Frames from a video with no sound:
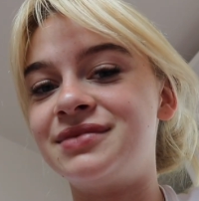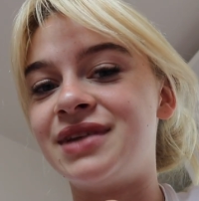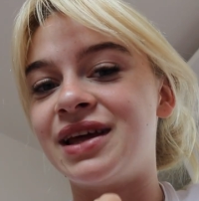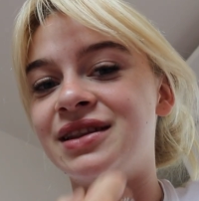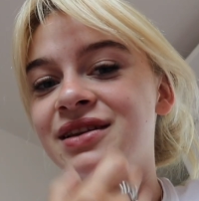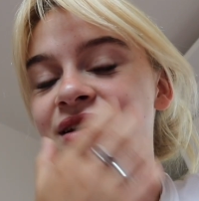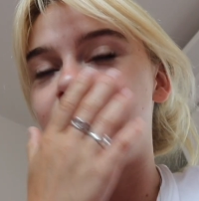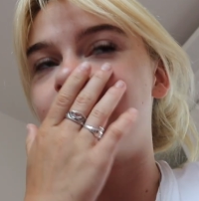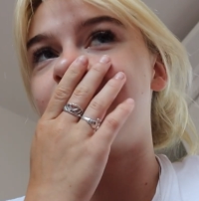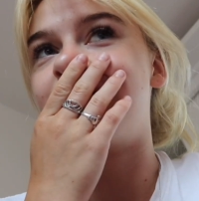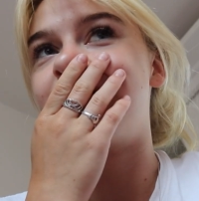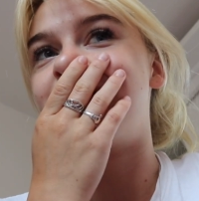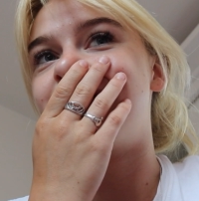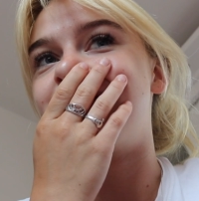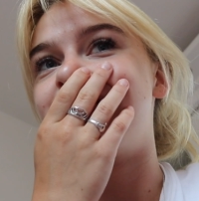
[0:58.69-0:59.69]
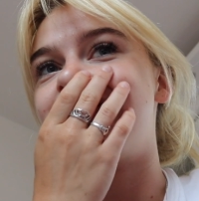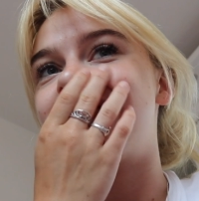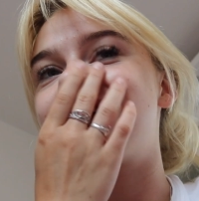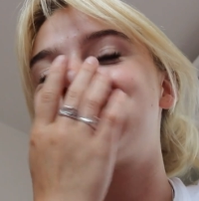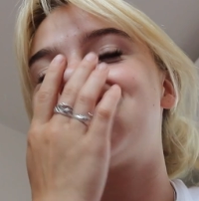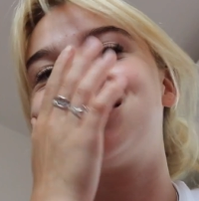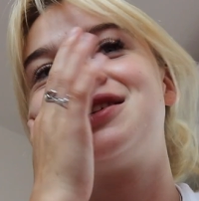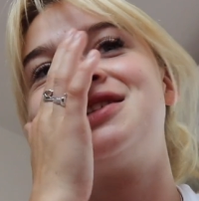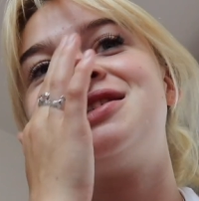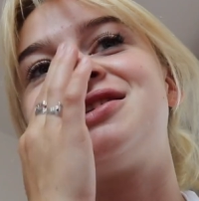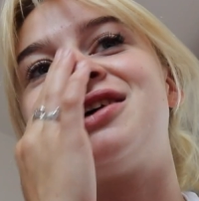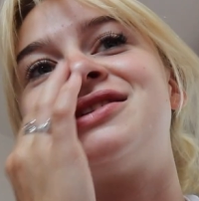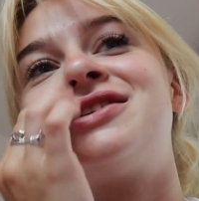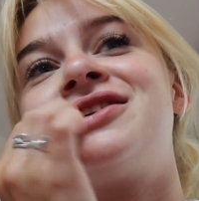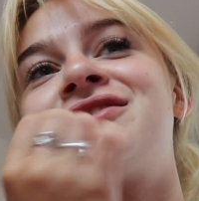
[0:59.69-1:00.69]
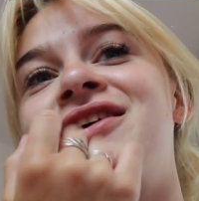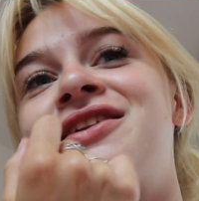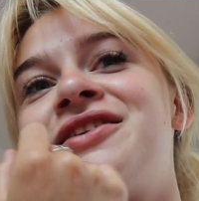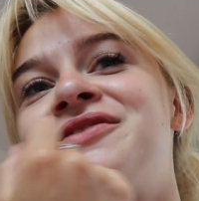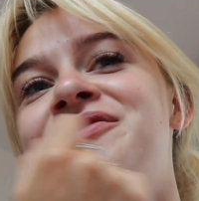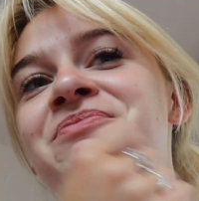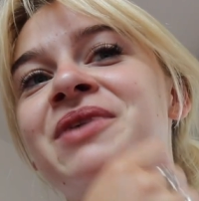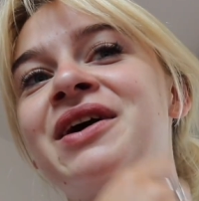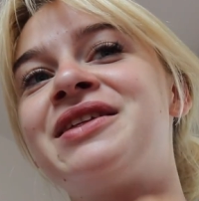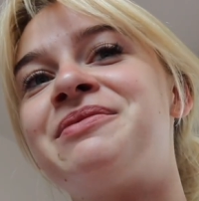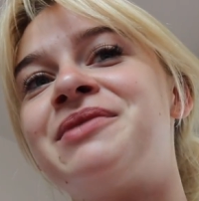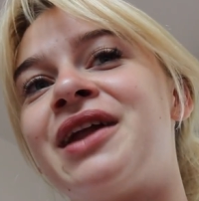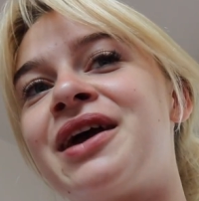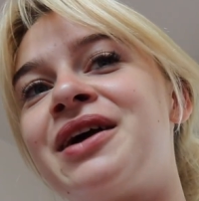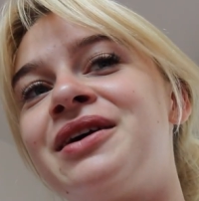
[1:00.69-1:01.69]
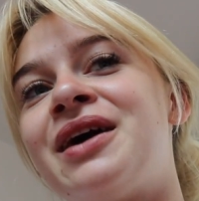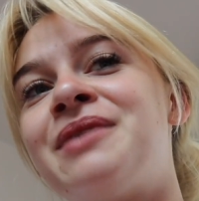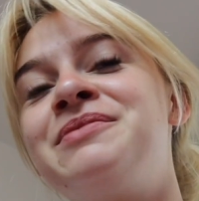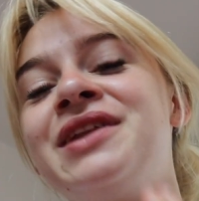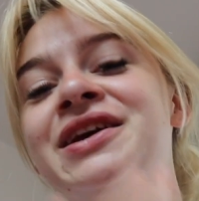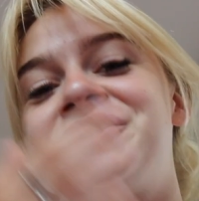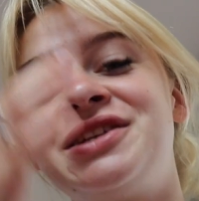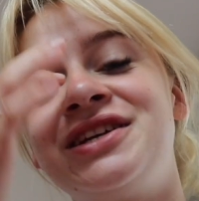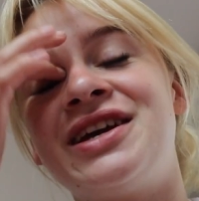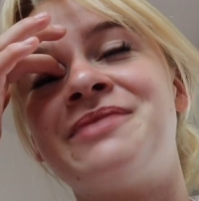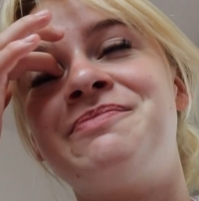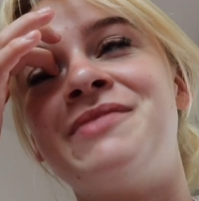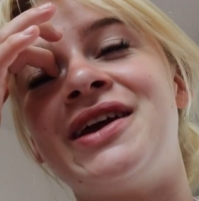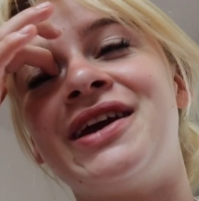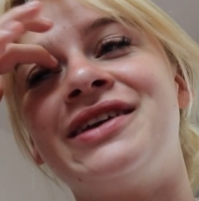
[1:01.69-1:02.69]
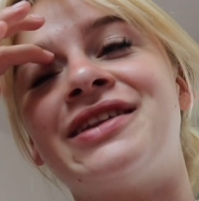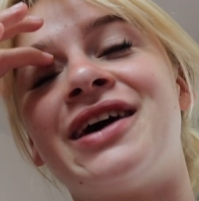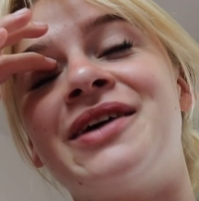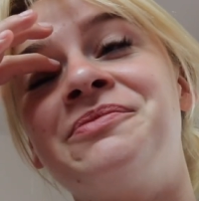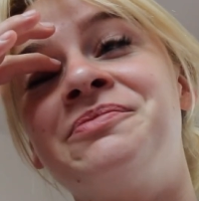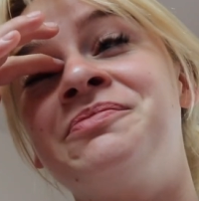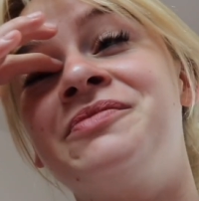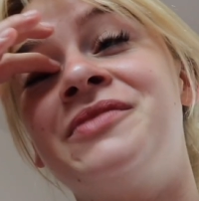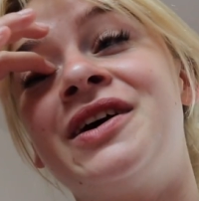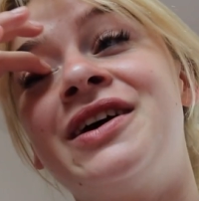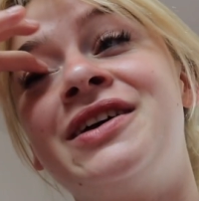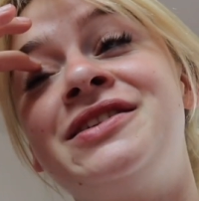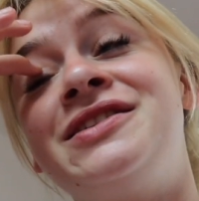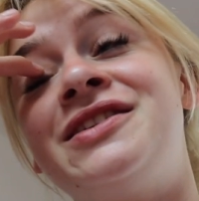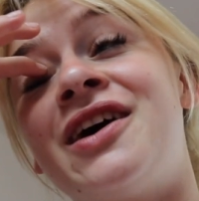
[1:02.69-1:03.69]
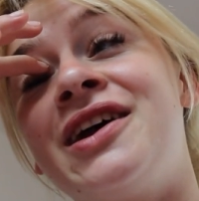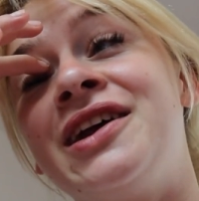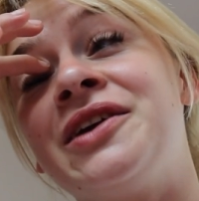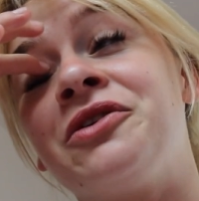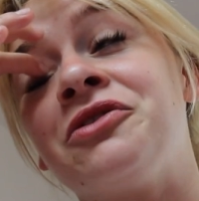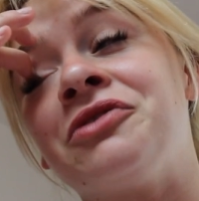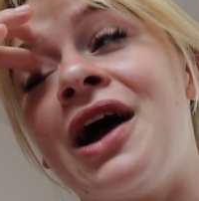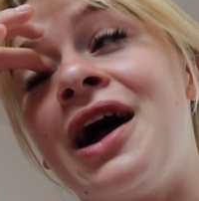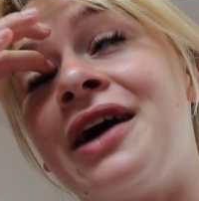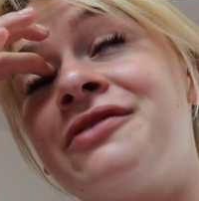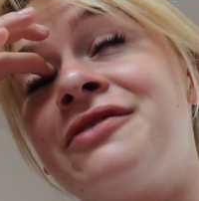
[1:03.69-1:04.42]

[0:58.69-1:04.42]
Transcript: And that's actually disgusting because I don't even bite them, and like I'm literally admitting that I'm a dirty little rat